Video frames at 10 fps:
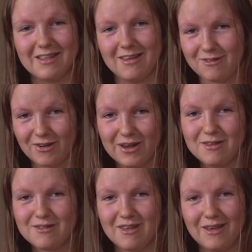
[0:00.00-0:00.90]
in the train
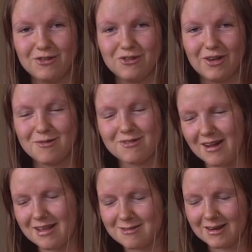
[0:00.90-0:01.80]
station i was
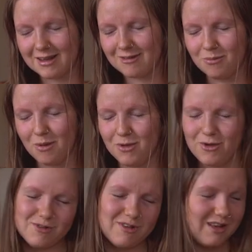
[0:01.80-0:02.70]
listening to my
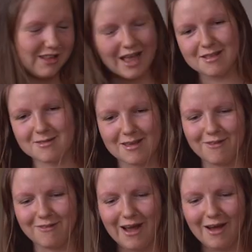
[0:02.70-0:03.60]
music dancing
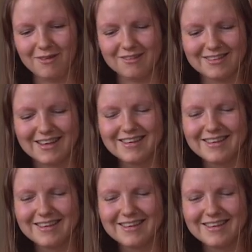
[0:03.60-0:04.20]
around